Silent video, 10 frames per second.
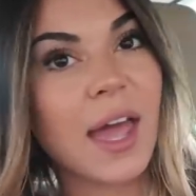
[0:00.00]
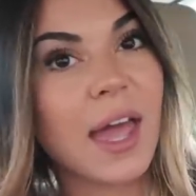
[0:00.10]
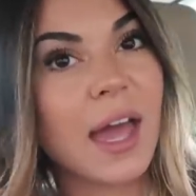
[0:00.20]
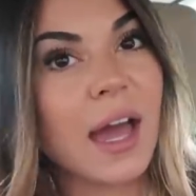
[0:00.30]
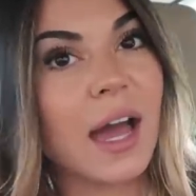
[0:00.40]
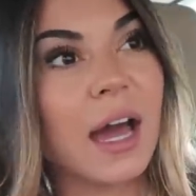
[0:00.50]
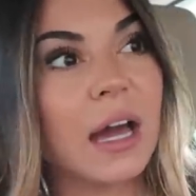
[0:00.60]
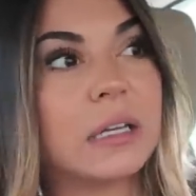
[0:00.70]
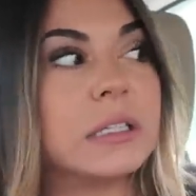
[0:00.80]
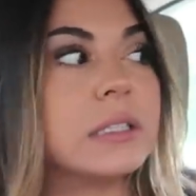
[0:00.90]

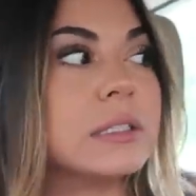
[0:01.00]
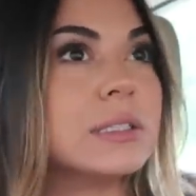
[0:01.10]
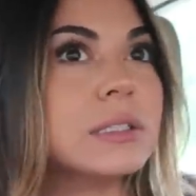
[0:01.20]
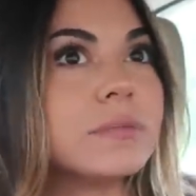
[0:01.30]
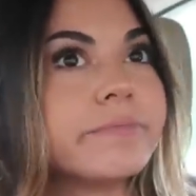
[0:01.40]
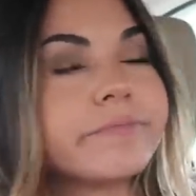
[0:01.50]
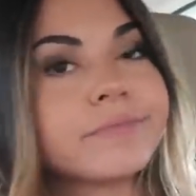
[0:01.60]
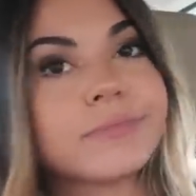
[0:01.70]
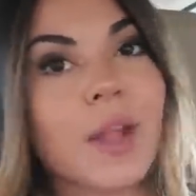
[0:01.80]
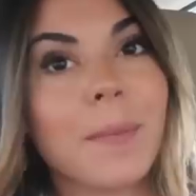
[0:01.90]
and
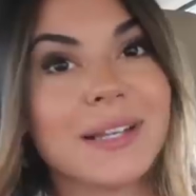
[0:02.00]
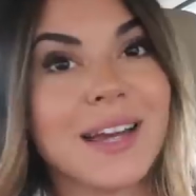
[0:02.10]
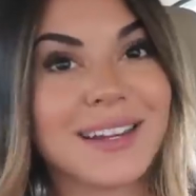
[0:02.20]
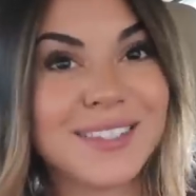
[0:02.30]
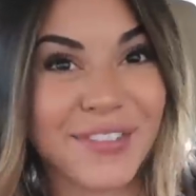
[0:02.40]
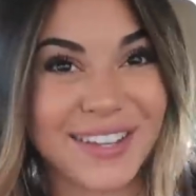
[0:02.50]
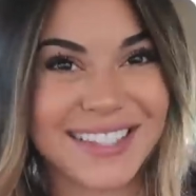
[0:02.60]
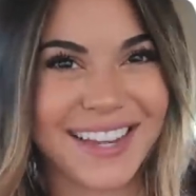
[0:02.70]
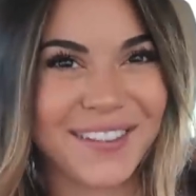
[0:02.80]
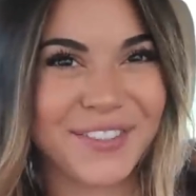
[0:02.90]
my dad is
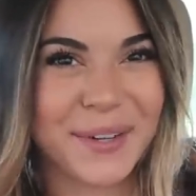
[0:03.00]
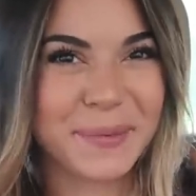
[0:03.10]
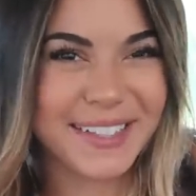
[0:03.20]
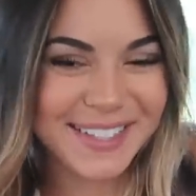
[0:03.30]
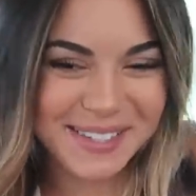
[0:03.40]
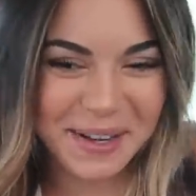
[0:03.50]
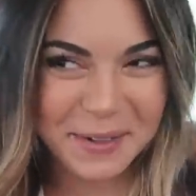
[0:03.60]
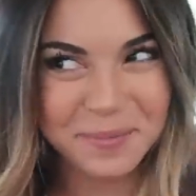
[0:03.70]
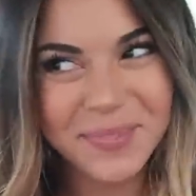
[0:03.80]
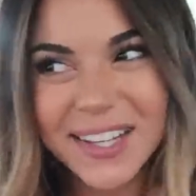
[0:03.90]
fixing it for me,
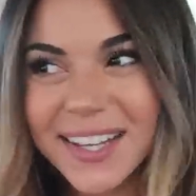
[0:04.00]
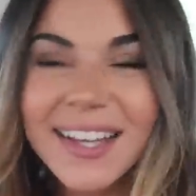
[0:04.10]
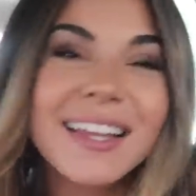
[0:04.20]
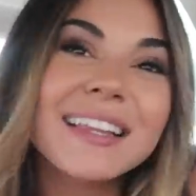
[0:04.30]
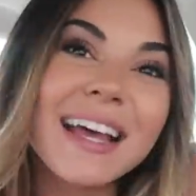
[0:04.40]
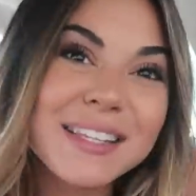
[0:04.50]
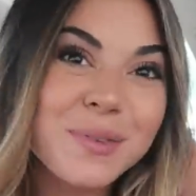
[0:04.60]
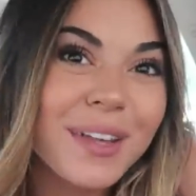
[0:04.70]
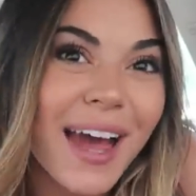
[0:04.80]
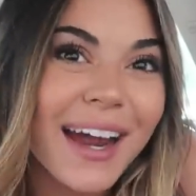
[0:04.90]
so that's
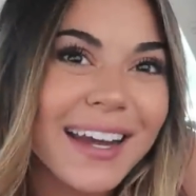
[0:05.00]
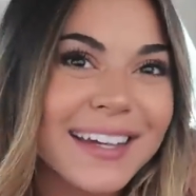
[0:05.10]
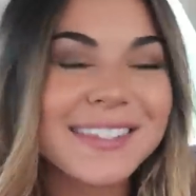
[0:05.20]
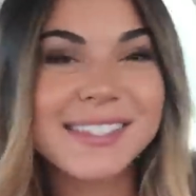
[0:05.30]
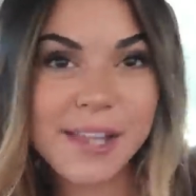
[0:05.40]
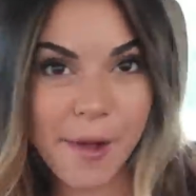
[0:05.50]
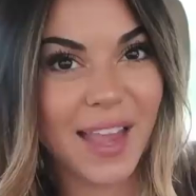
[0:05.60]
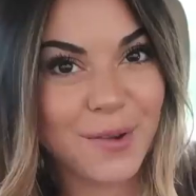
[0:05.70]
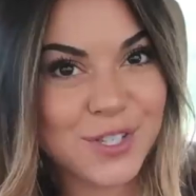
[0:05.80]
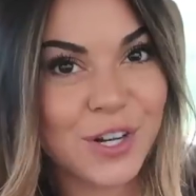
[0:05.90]
where that is.
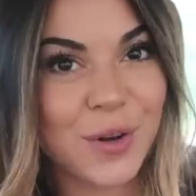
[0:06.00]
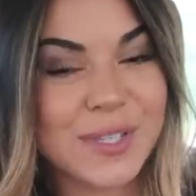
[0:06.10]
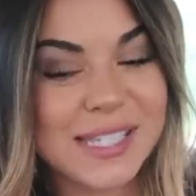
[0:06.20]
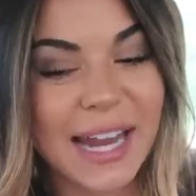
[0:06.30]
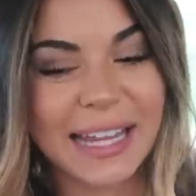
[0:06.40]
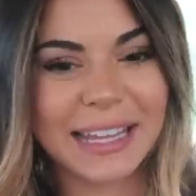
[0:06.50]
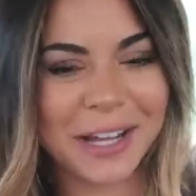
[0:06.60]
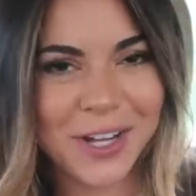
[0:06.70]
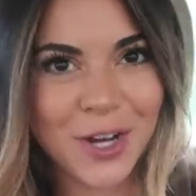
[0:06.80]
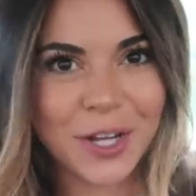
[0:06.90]
I was gonna go inside and get
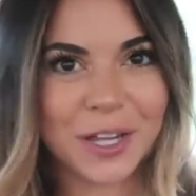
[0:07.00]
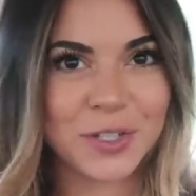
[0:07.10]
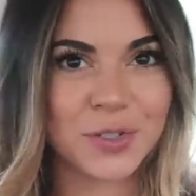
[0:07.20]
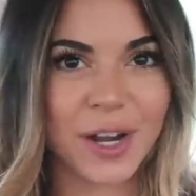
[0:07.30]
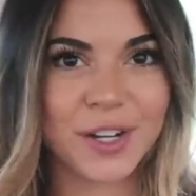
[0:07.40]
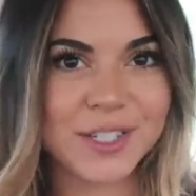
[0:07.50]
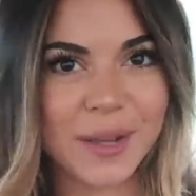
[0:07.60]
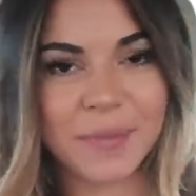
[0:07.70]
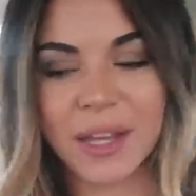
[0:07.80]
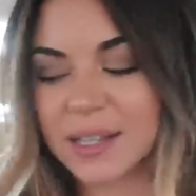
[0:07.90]
like a cooking tray or
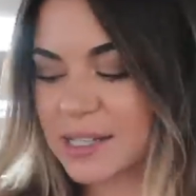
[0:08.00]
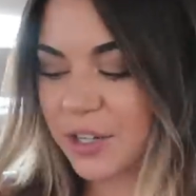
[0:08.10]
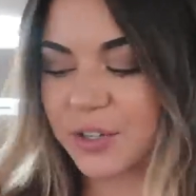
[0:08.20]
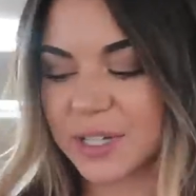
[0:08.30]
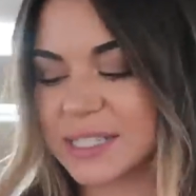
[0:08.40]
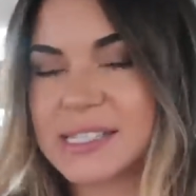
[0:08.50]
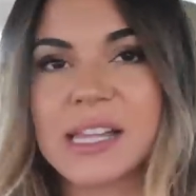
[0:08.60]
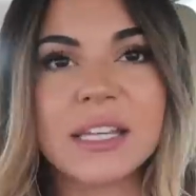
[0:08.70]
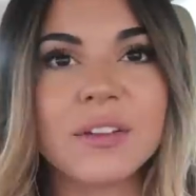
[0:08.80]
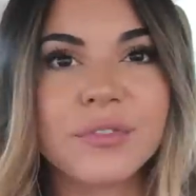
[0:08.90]
something, because I know you can't
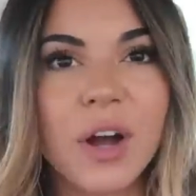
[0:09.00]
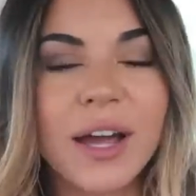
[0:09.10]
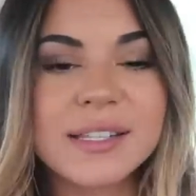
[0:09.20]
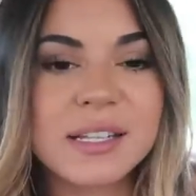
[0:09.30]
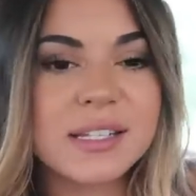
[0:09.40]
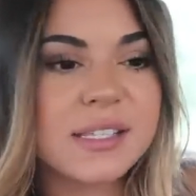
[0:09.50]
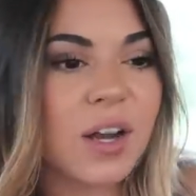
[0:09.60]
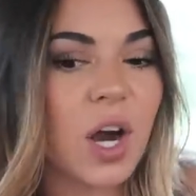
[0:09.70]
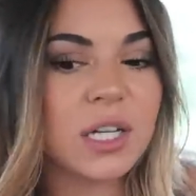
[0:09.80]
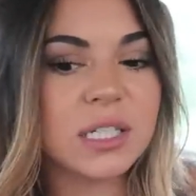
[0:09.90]
see like the fries and it's
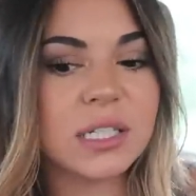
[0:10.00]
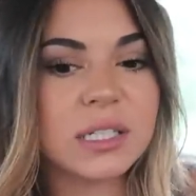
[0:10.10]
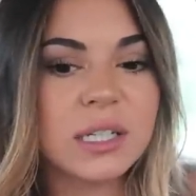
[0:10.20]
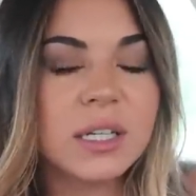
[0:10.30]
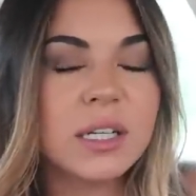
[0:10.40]
like hard to